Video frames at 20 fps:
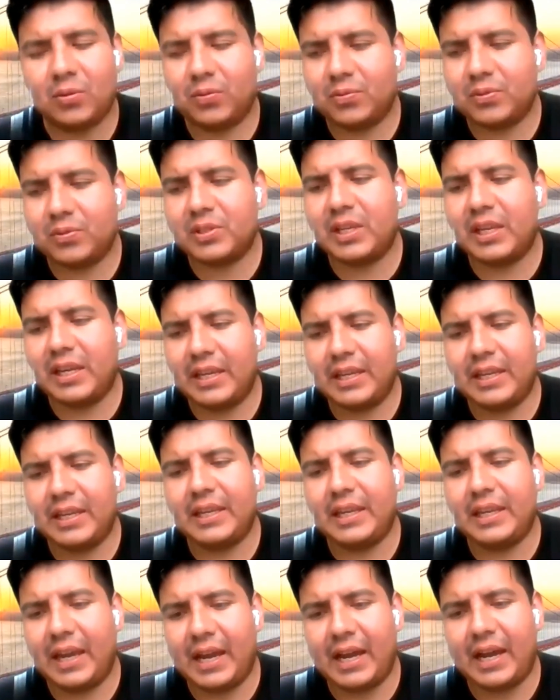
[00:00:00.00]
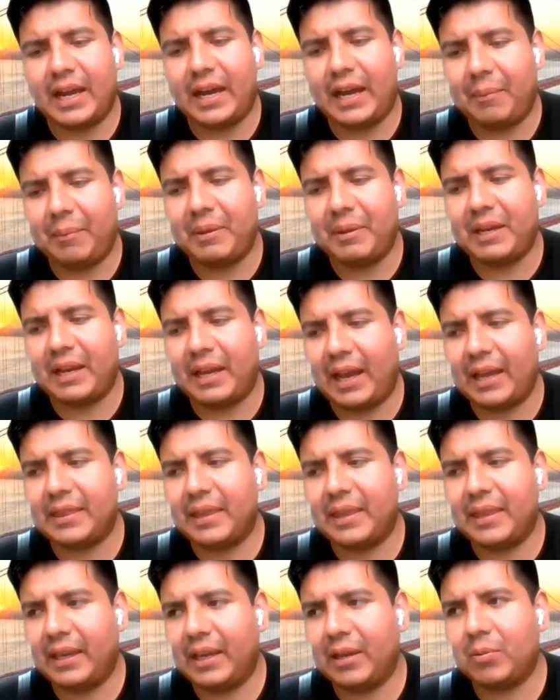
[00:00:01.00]
So I
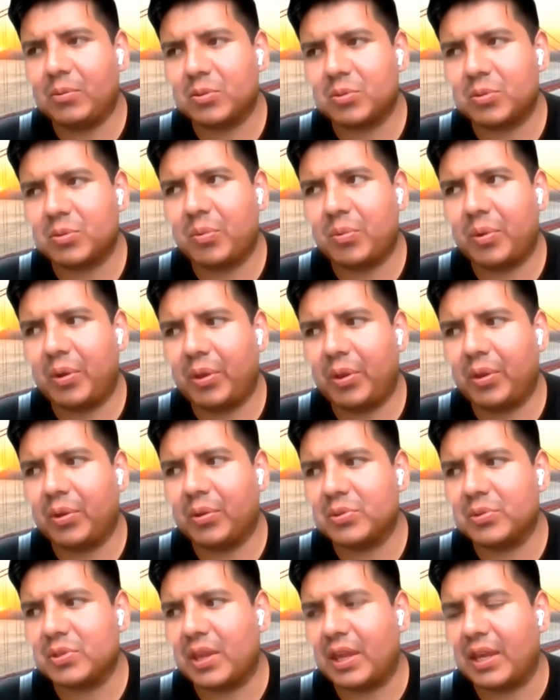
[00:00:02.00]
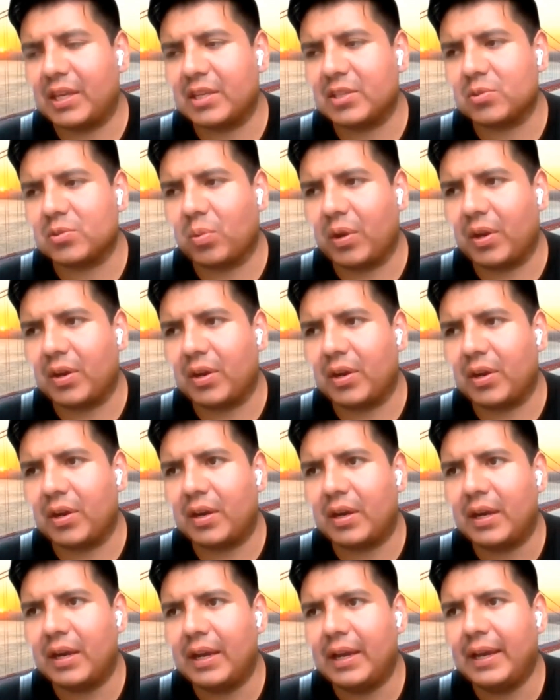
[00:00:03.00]
think it was one of those things
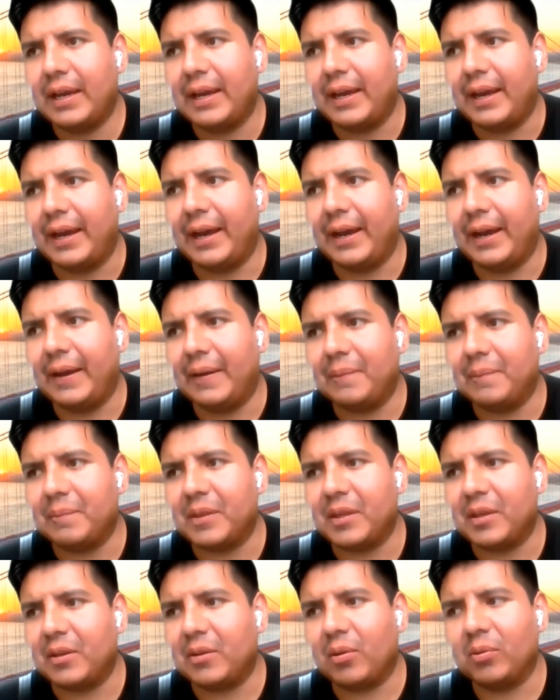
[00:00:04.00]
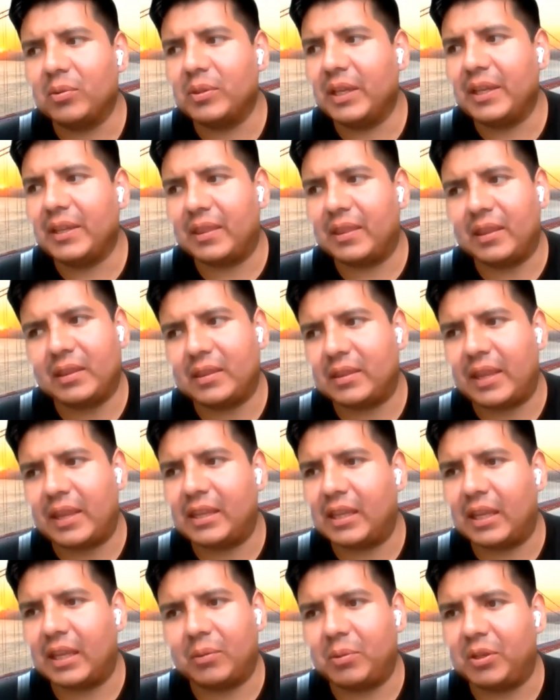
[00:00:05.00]
where the only
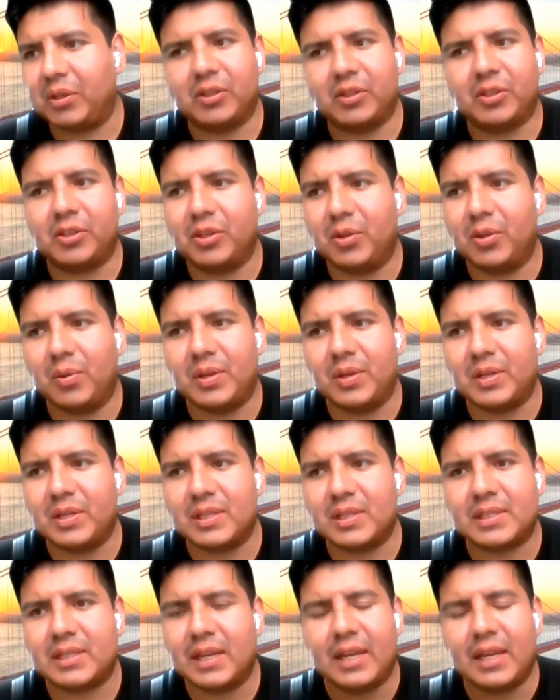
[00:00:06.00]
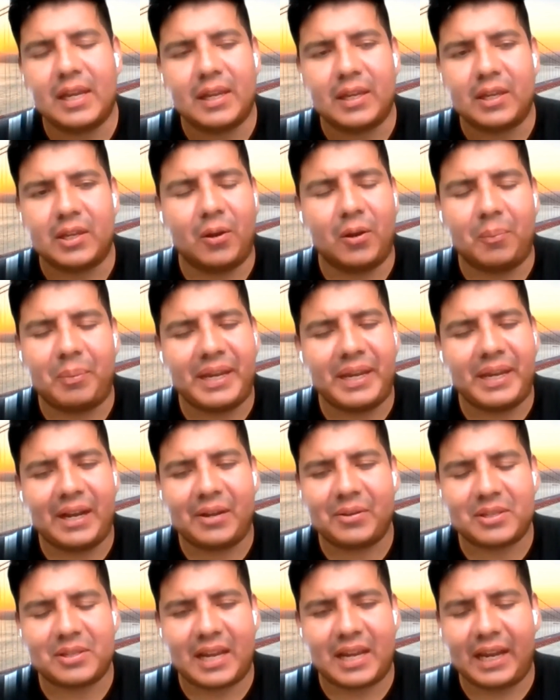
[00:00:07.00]
thing that we could do is be
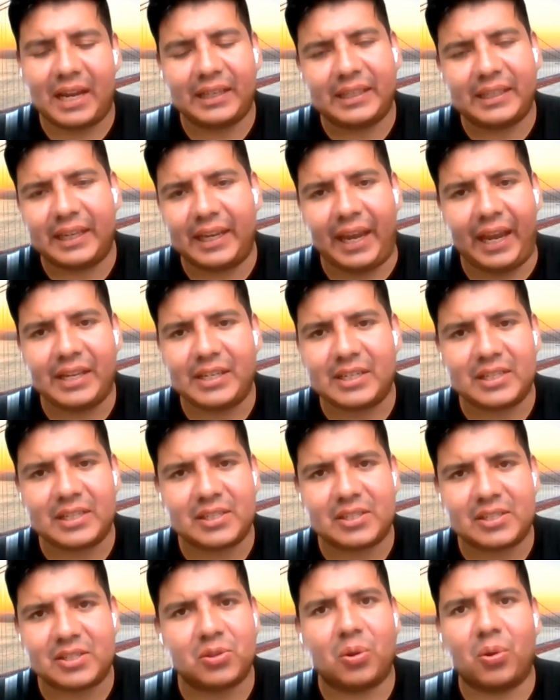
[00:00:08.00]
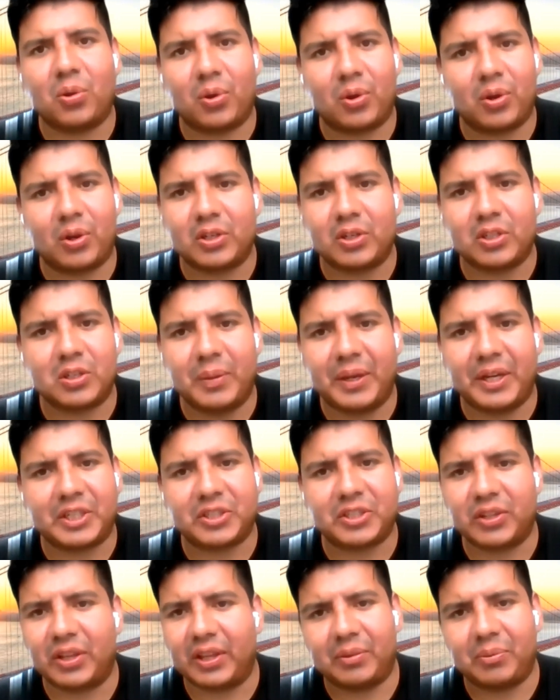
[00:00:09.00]
outside the agent's door to make
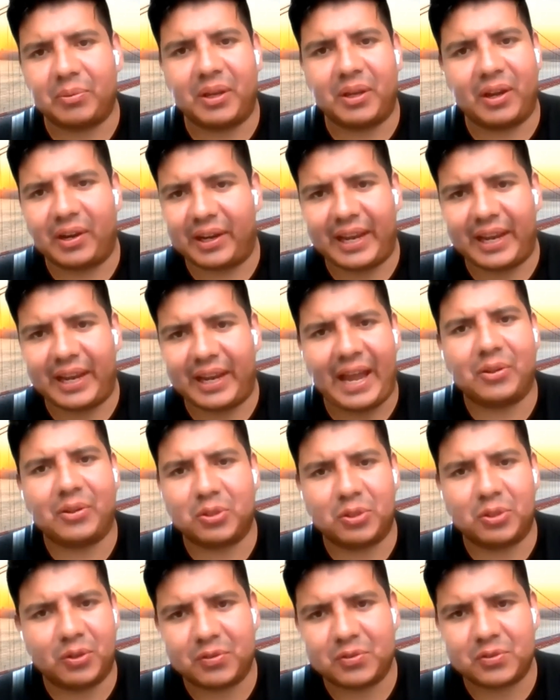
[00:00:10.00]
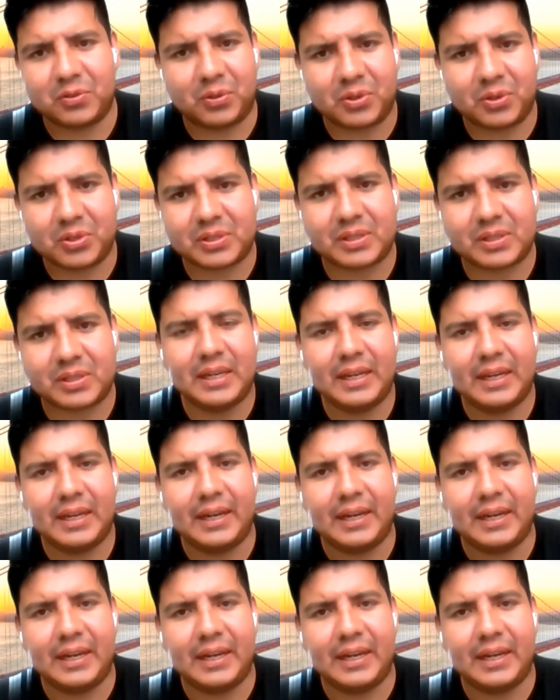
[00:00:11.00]
sure that we got a counter of sorts.